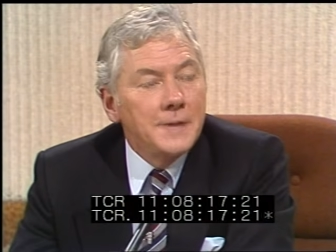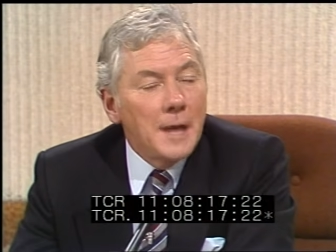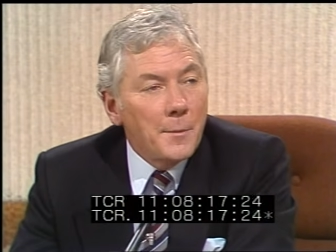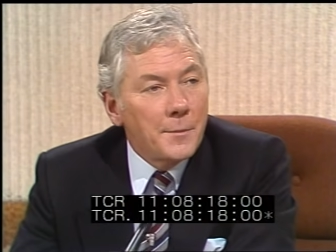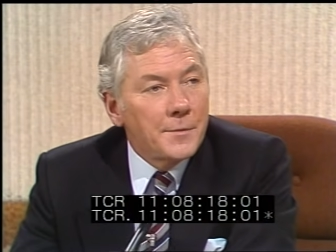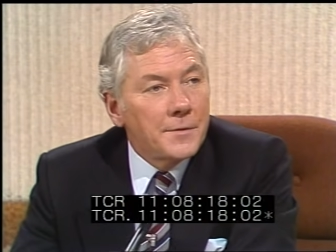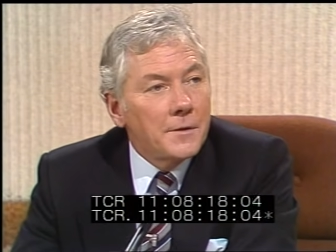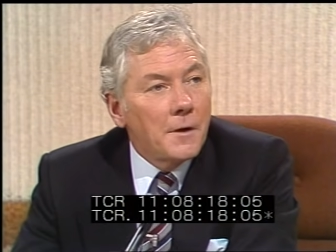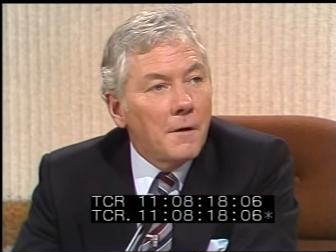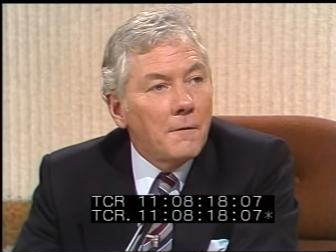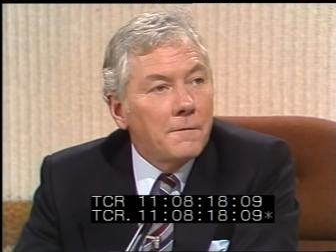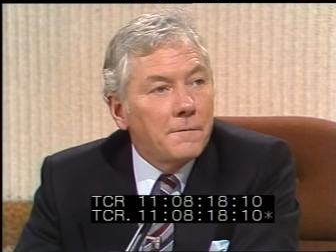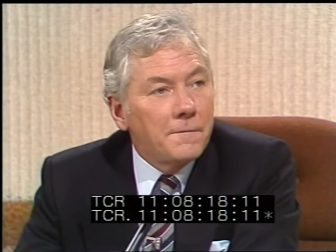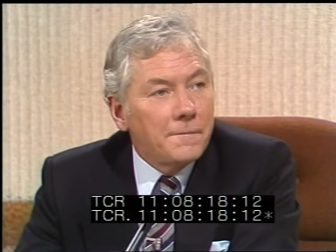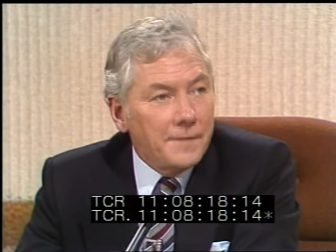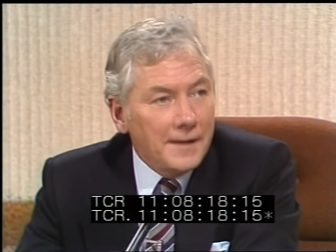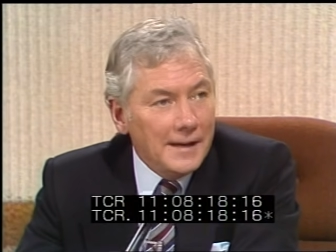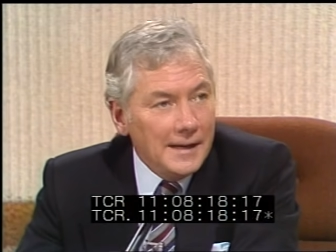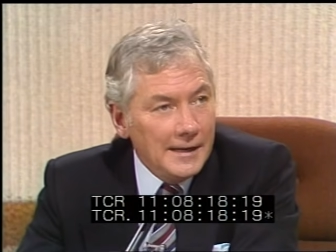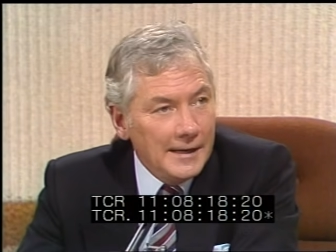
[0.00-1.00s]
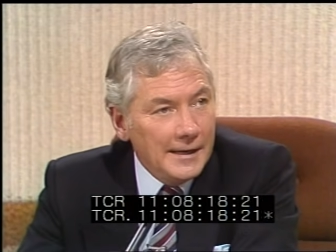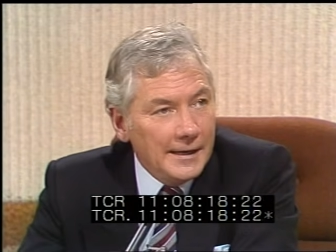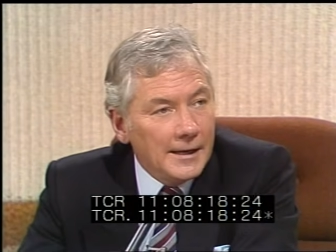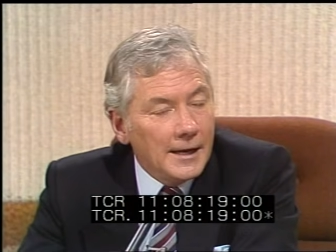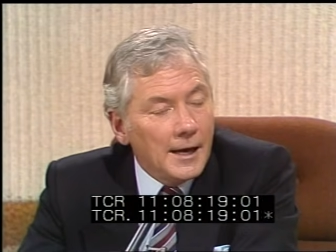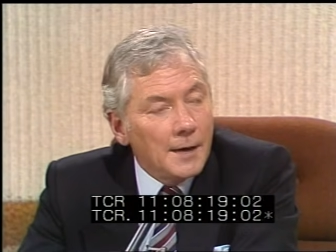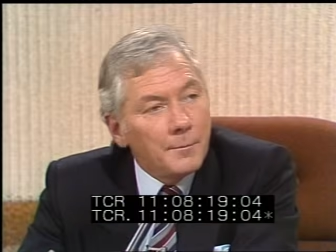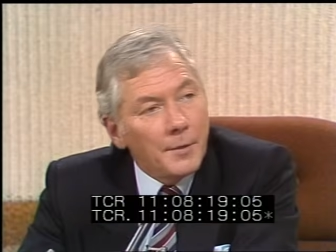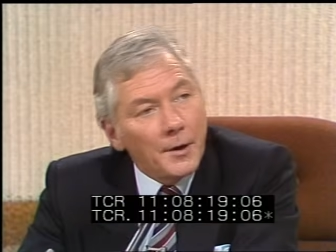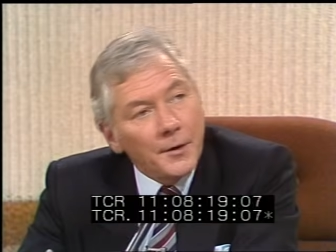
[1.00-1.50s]
depth of
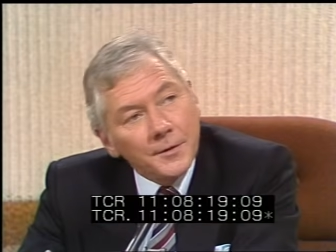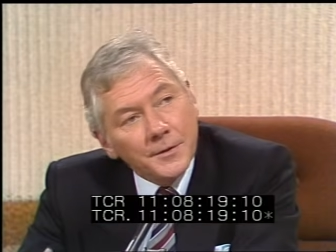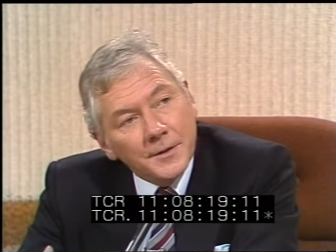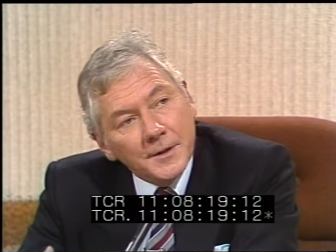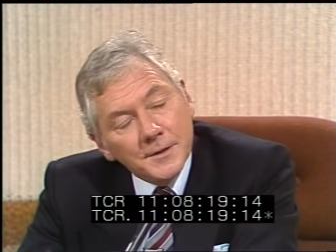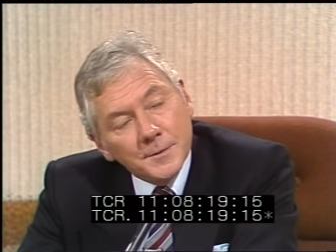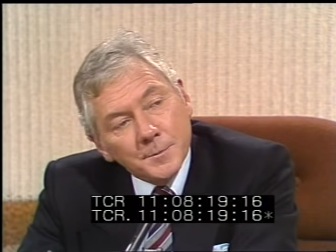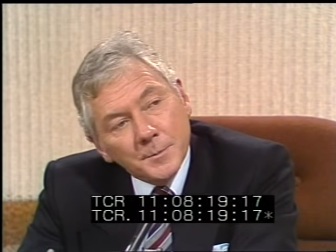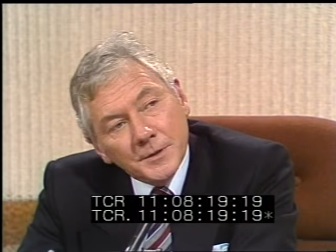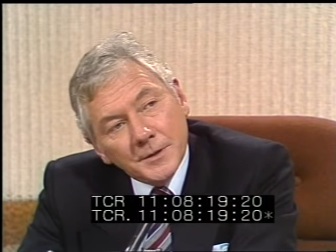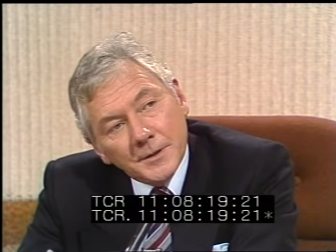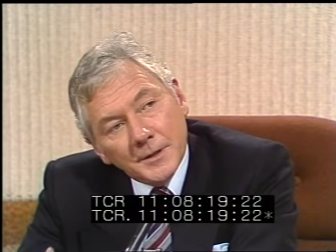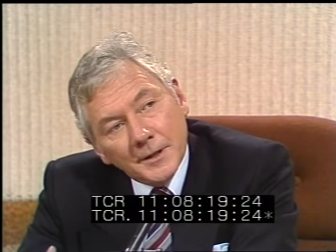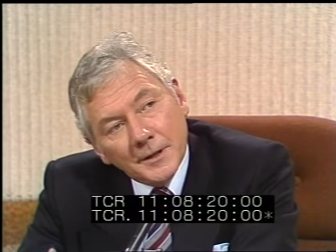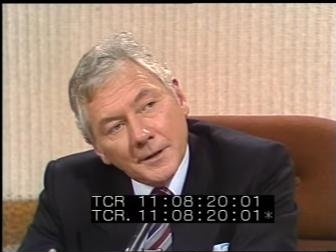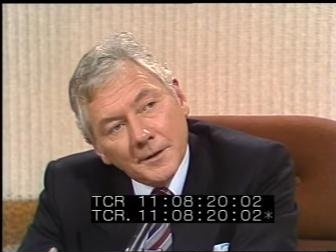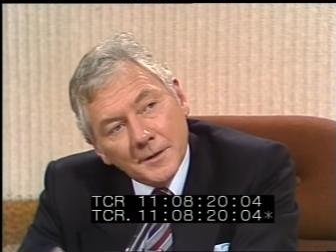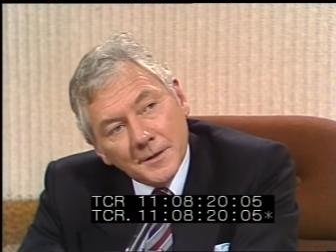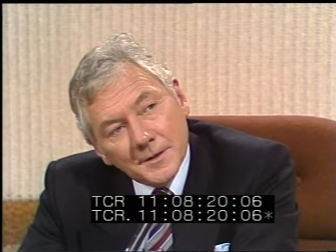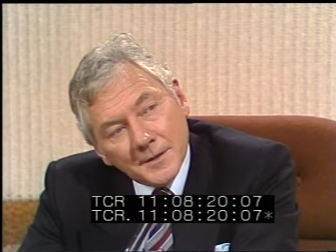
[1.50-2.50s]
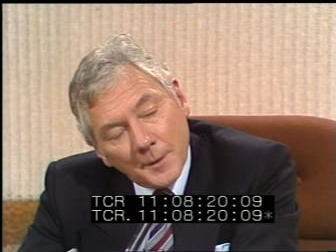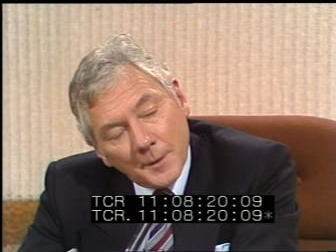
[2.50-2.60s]
feeling about this particular